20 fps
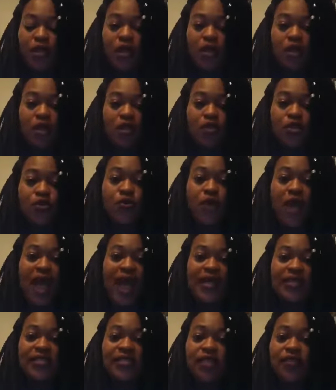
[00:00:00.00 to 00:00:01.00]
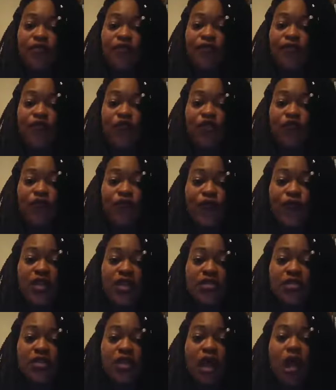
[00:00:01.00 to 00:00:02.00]
but you guys can feel
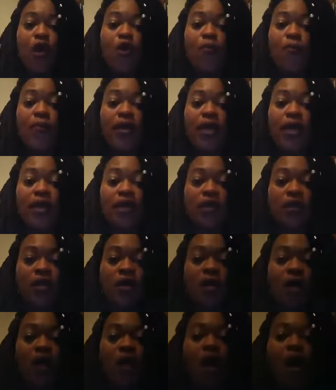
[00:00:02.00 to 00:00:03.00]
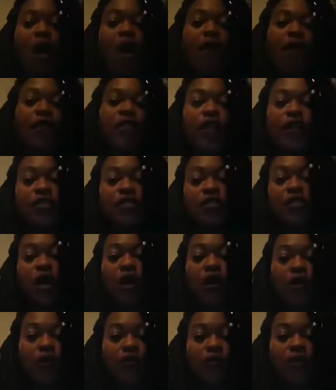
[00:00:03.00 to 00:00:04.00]
free to go but on there.
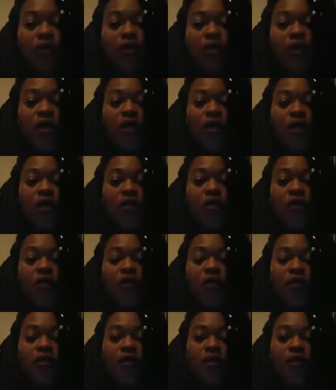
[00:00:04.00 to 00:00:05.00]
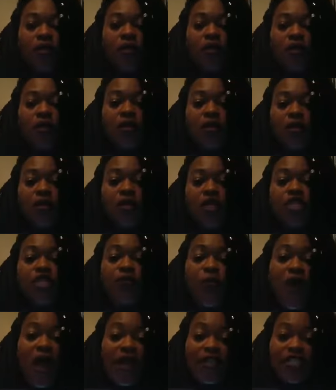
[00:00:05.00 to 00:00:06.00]
So
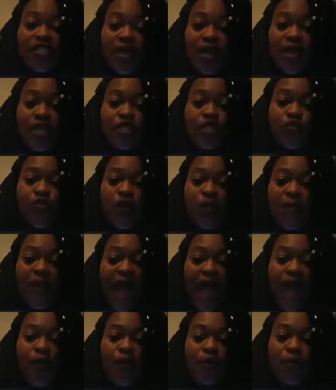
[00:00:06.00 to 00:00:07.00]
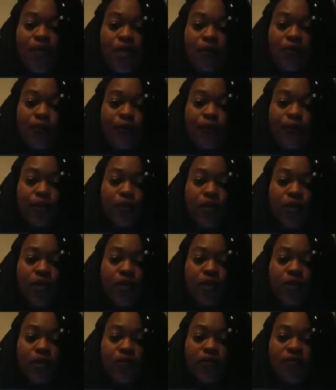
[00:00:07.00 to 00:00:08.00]
this project is to empower people.
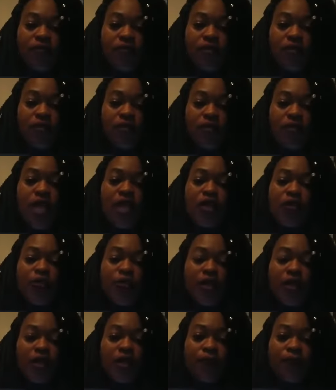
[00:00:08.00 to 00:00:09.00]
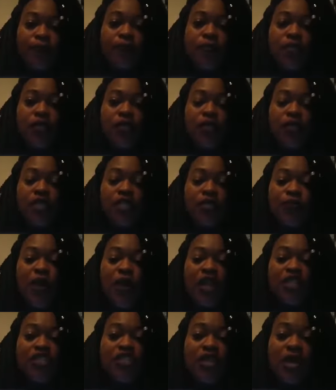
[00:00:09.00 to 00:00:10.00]
Thank you, Brittany. This
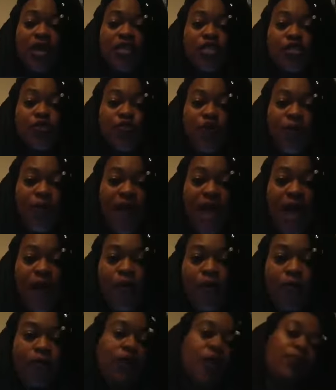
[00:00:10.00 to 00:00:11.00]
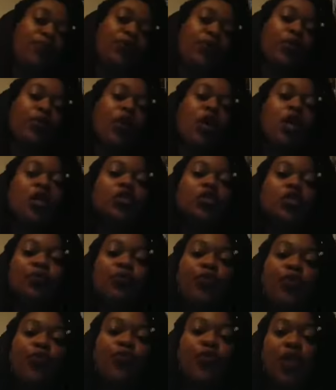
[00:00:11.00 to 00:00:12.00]
project is to empower people to
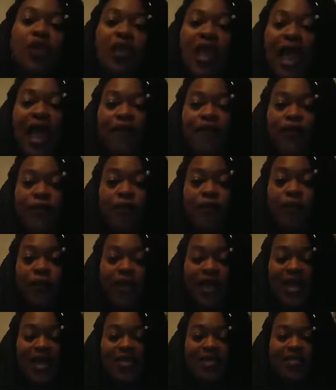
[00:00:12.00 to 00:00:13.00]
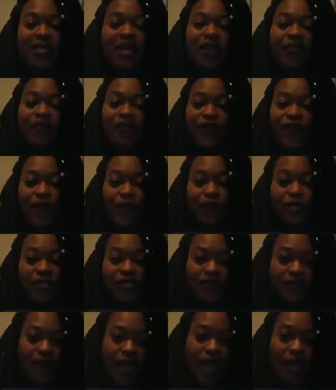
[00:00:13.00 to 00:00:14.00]
move your life from a place of fear
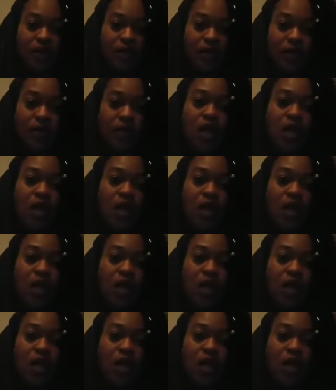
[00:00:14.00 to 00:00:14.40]
to faith.